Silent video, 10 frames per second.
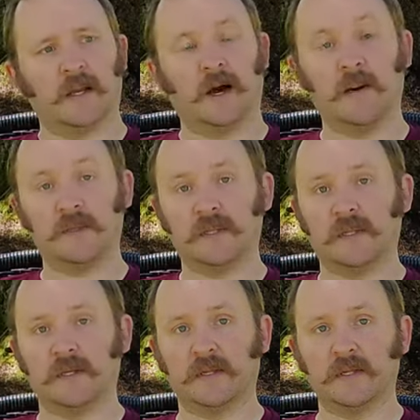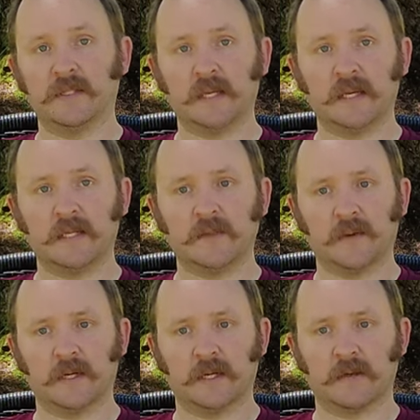common thing these days,
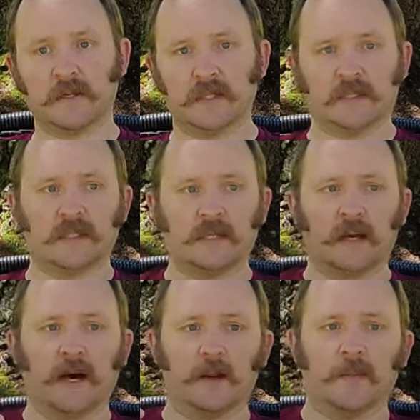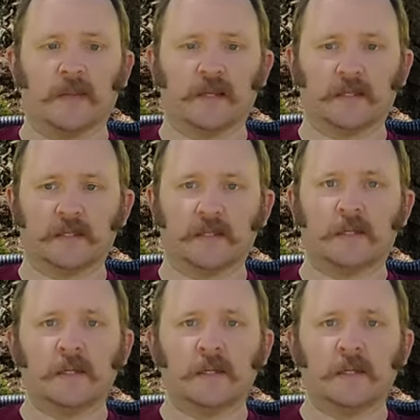particularly as the economy is